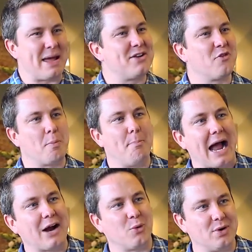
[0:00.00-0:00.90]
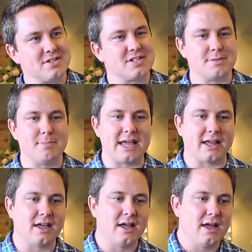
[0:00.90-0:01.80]
bend over backwards to
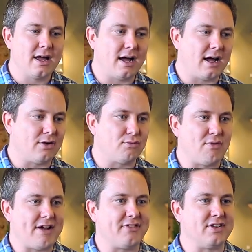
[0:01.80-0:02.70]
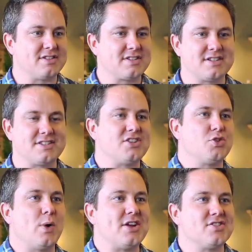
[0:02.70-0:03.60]
make reference to
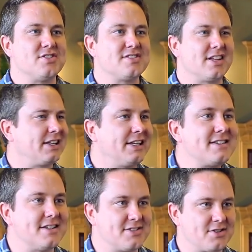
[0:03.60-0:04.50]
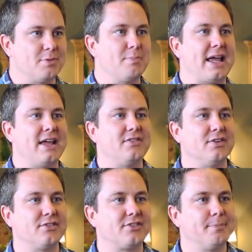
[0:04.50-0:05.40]
situations that elicit certain
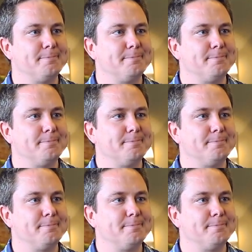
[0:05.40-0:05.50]
behaviors.